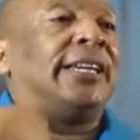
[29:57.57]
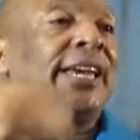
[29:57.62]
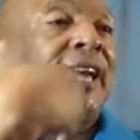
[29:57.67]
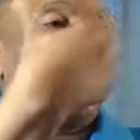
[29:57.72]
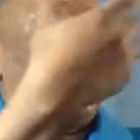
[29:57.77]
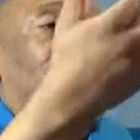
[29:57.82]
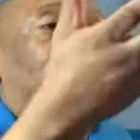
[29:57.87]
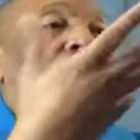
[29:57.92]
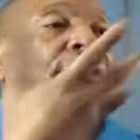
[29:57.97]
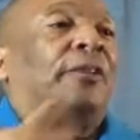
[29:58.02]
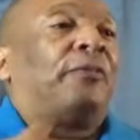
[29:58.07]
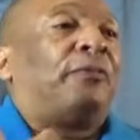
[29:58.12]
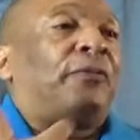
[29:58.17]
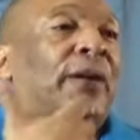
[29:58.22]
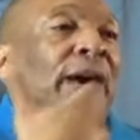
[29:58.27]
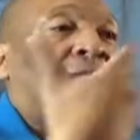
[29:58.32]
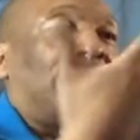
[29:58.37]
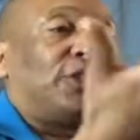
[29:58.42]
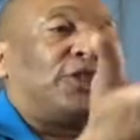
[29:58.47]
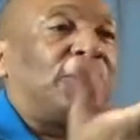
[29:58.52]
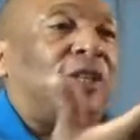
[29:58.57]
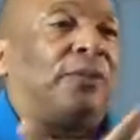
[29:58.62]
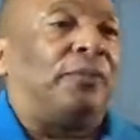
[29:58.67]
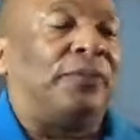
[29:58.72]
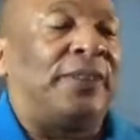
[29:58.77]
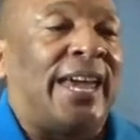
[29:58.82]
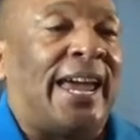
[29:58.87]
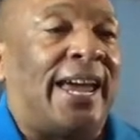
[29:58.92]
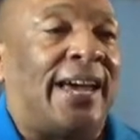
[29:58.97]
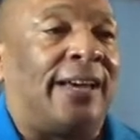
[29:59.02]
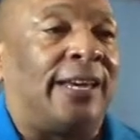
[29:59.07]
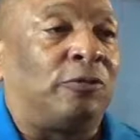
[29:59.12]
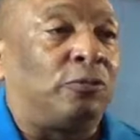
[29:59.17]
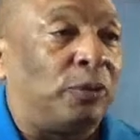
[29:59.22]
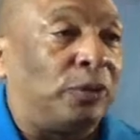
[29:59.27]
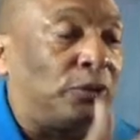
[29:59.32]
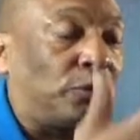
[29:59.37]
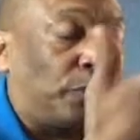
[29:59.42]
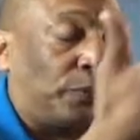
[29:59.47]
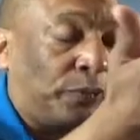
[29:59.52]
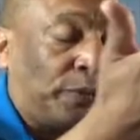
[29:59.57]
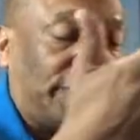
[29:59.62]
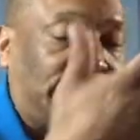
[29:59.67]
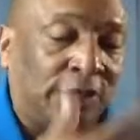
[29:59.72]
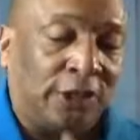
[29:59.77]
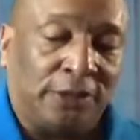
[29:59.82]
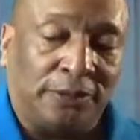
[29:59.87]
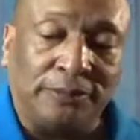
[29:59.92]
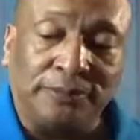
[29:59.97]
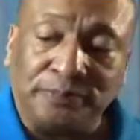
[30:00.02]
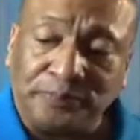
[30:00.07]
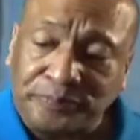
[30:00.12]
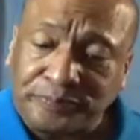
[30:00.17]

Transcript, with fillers: there having a fellowship now, which we do,